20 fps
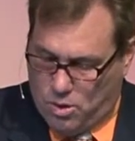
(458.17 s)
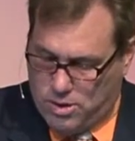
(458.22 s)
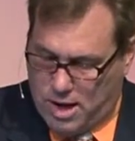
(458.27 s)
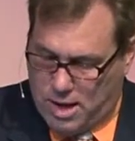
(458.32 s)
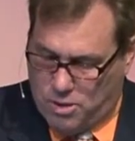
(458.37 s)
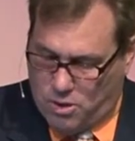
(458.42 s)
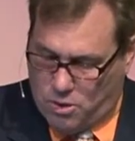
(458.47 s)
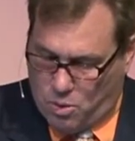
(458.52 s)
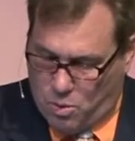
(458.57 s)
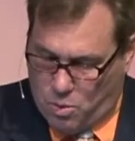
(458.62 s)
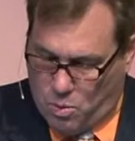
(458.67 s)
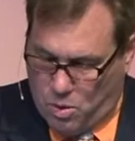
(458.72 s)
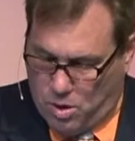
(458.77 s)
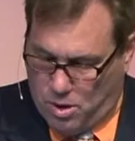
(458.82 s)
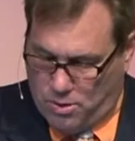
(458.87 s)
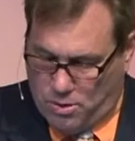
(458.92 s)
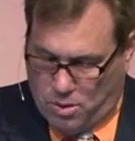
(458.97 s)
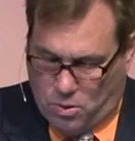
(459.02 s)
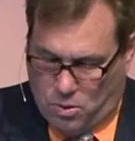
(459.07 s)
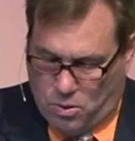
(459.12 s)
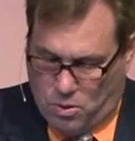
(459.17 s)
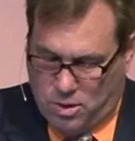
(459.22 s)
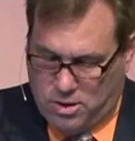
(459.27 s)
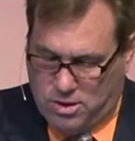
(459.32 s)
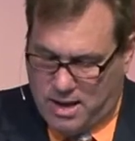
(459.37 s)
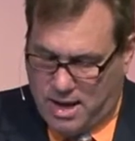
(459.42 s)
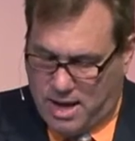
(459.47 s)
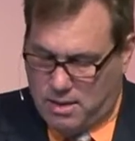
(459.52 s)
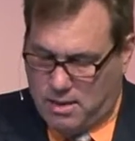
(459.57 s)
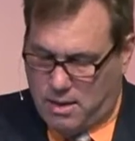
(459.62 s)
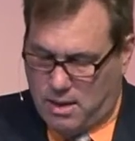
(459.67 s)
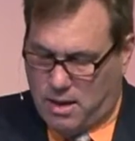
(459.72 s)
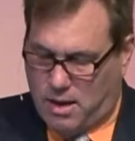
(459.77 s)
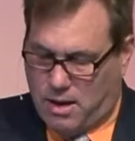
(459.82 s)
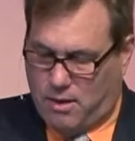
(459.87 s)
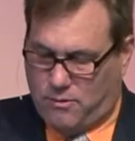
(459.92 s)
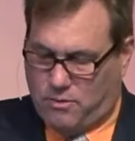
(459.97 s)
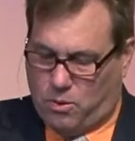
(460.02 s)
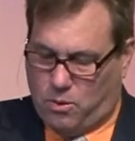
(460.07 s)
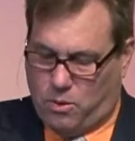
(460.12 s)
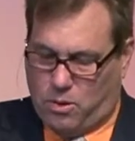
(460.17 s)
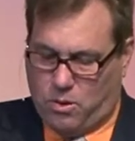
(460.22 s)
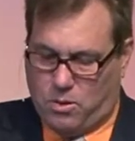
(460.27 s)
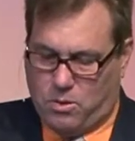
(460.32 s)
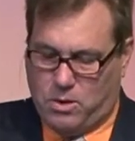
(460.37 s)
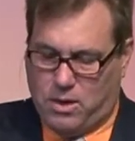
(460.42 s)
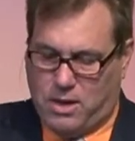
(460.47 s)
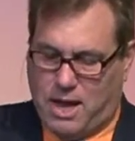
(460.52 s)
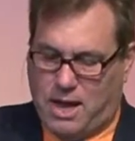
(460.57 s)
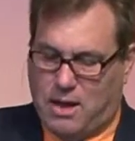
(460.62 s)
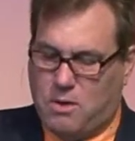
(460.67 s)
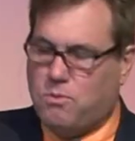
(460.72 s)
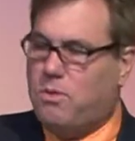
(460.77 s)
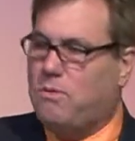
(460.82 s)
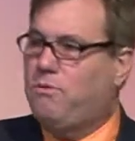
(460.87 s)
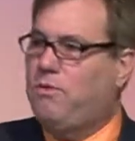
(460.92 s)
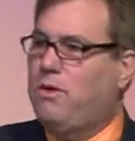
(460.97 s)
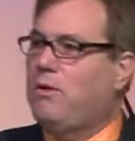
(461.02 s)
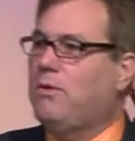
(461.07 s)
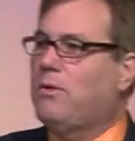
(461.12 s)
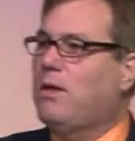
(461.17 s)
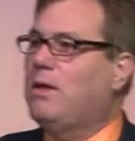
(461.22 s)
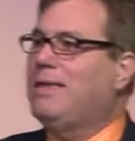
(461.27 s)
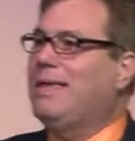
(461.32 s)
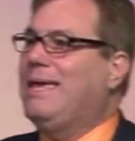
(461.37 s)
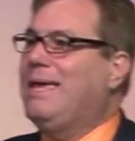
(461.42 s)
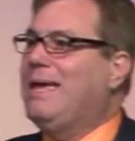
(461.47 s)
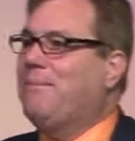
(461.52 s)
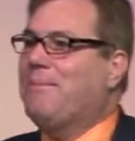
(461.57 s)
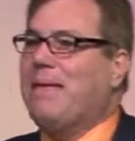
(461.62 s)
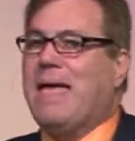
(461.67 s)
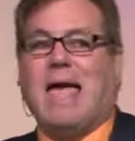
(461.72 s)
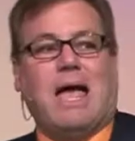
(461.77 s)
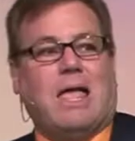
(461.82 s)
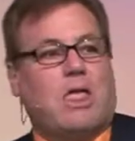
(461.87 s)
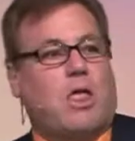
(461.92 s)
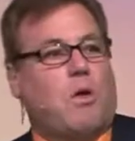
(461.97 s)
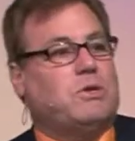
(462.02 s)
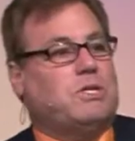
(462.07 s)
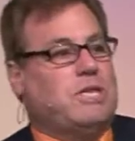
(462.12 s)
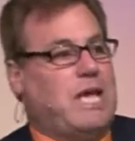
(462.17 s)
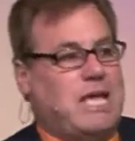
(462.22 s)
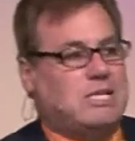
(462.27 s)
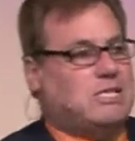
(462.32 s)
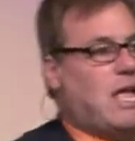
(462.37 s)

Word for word: neither the word of the Lord yet uh, of the Lord yet revealed unto him. In other words, he's